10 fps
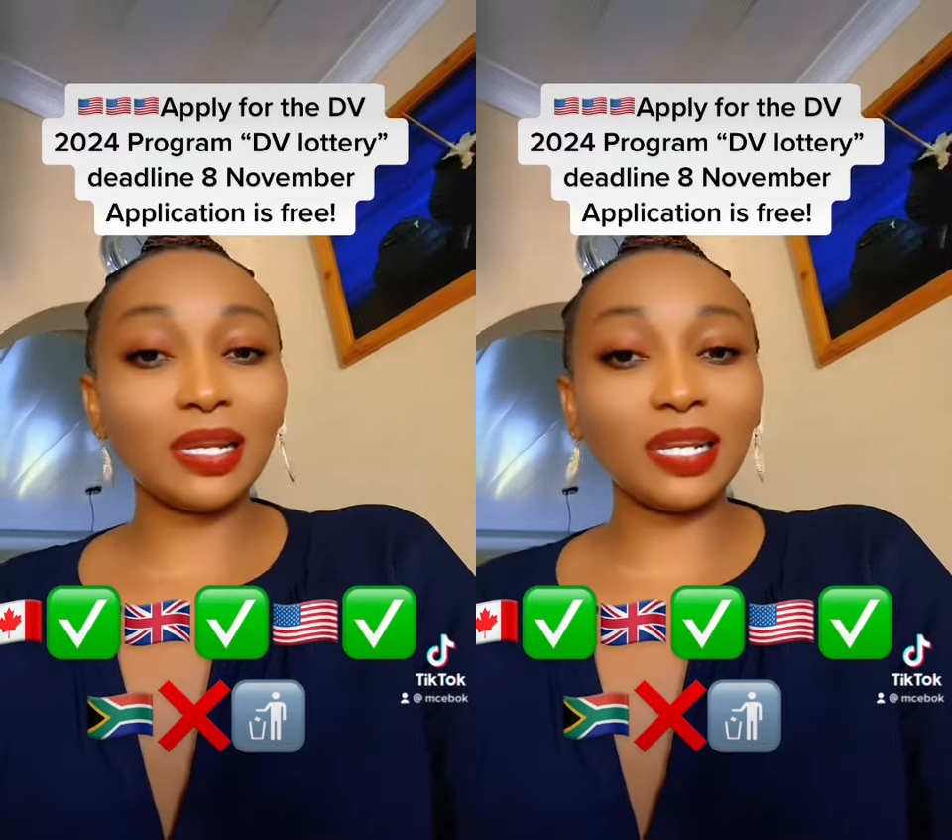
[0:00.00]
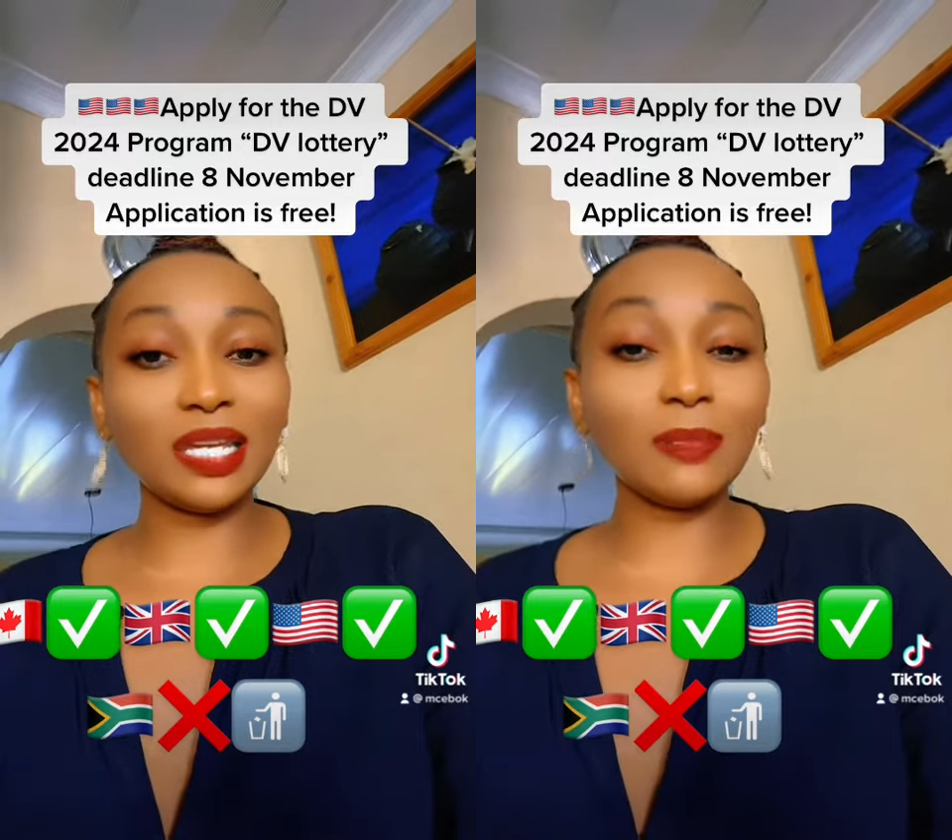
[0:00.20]

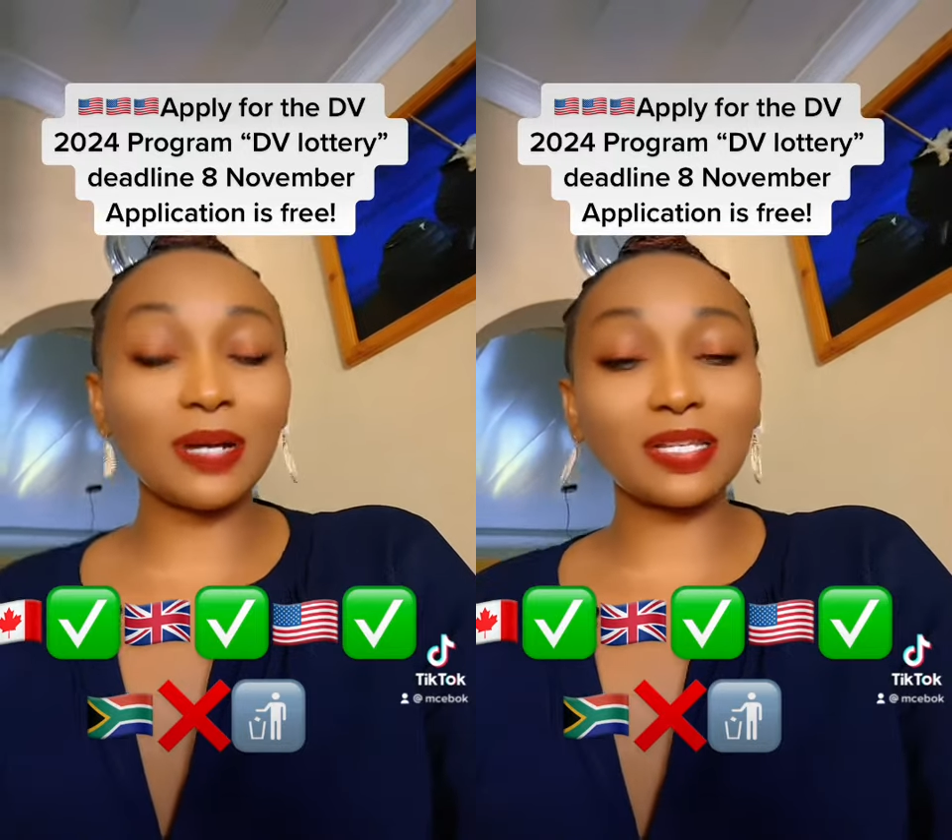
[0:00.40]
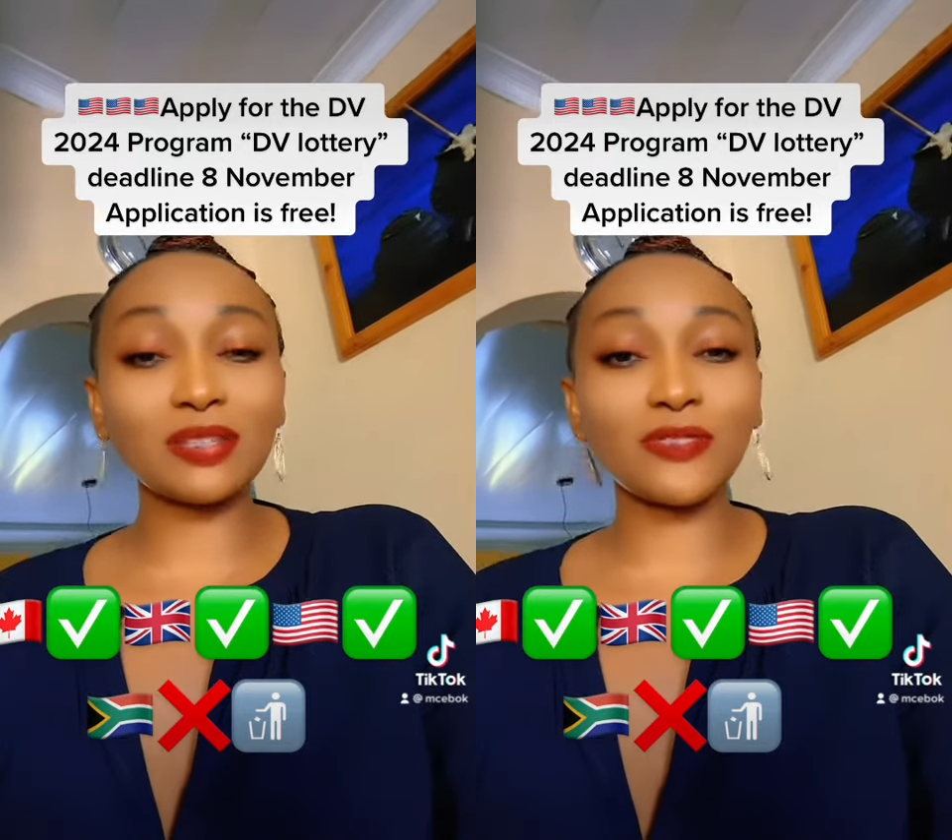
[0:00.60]

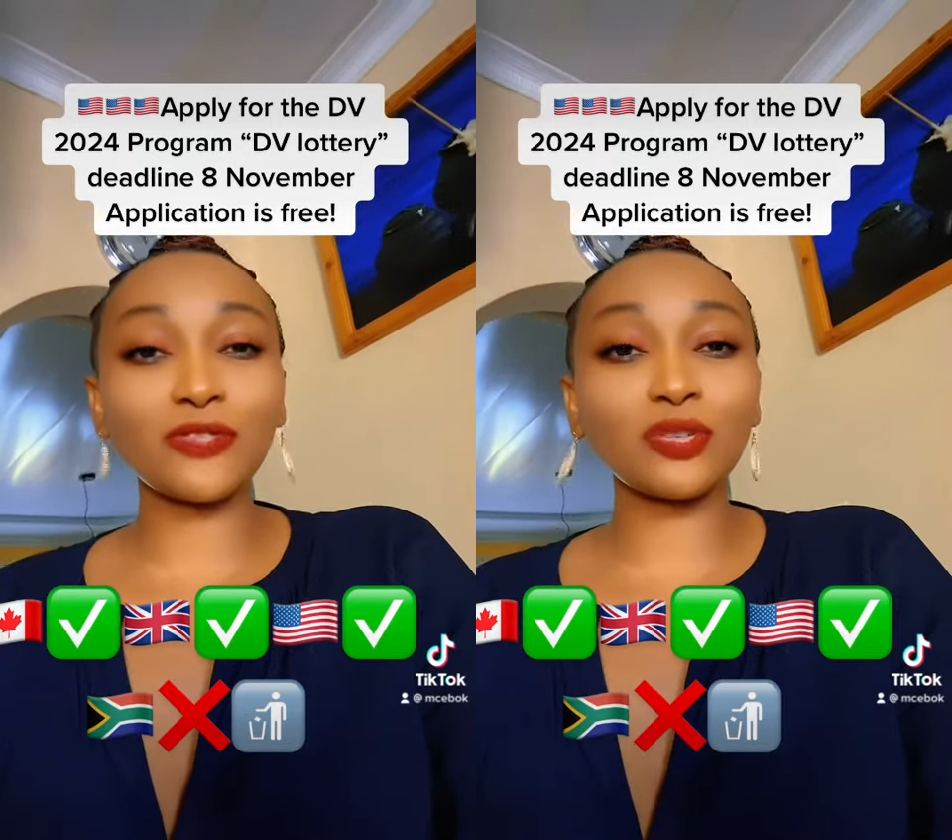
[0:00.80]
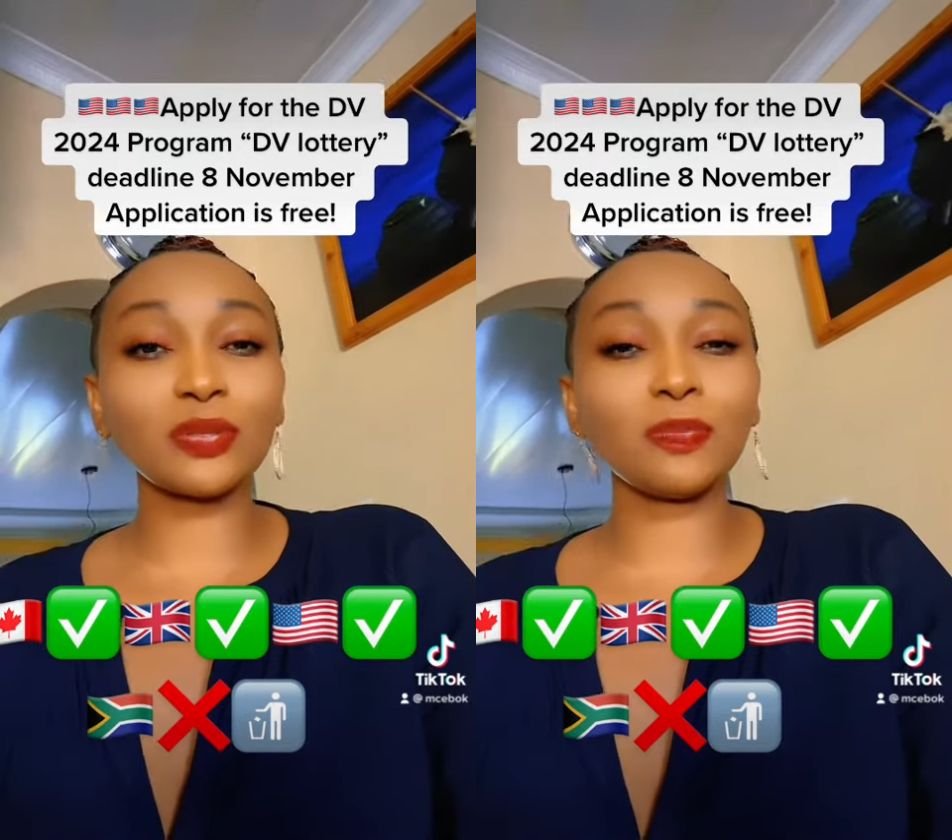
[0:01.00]
laborers,
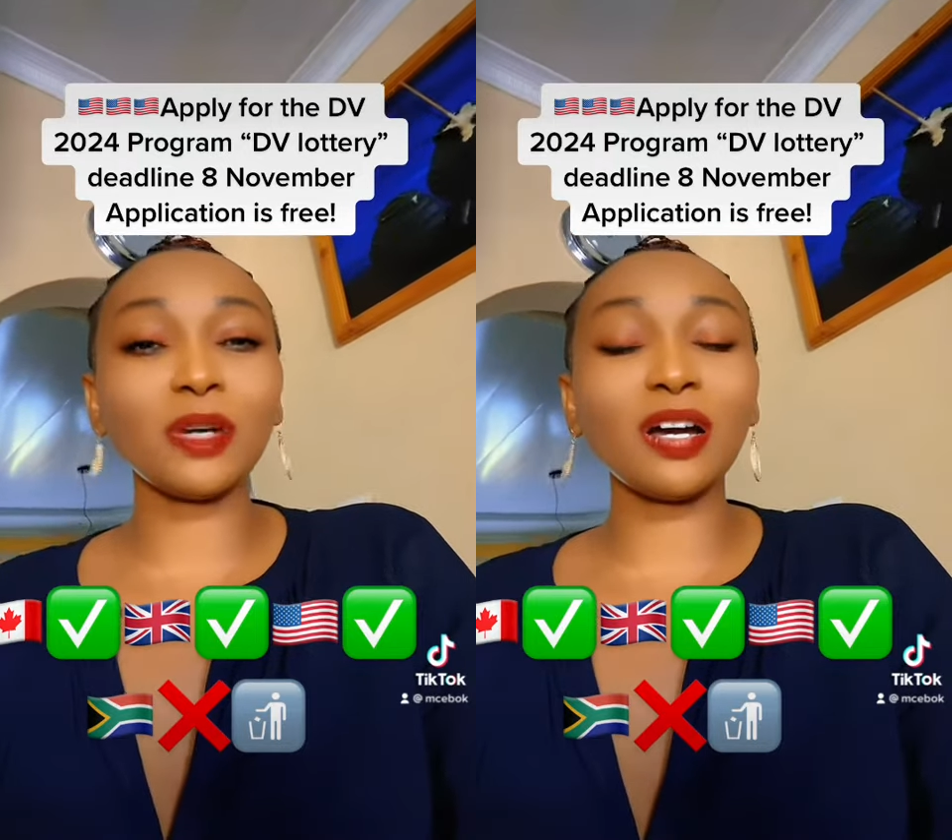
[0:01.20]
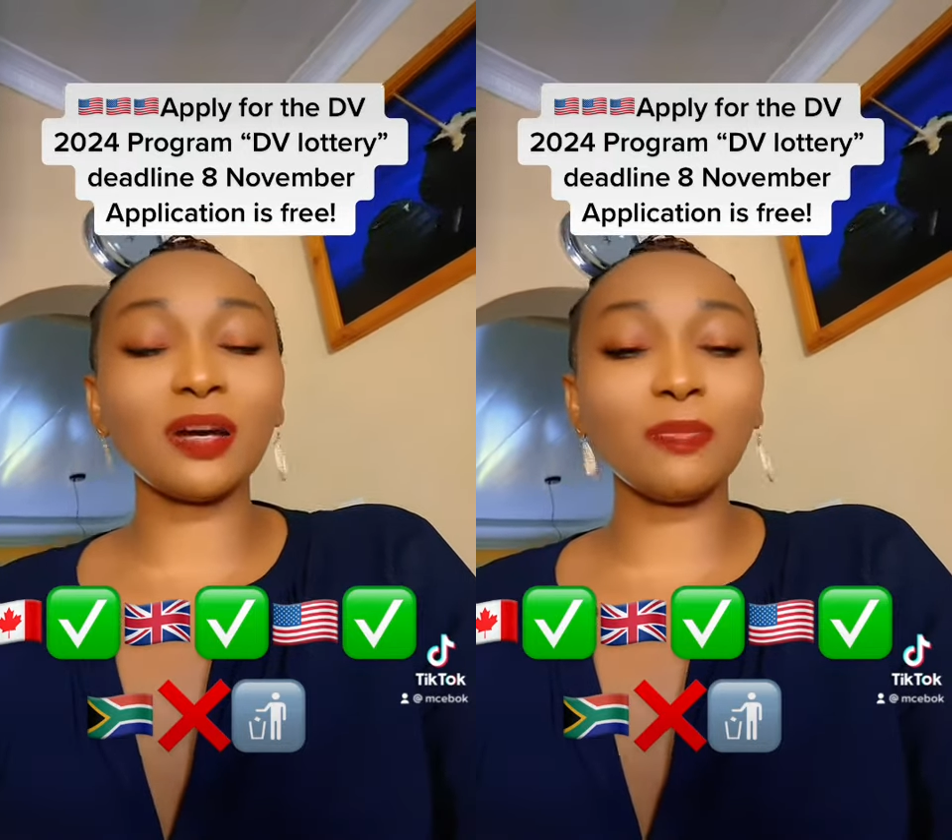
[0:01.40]
fruit uh,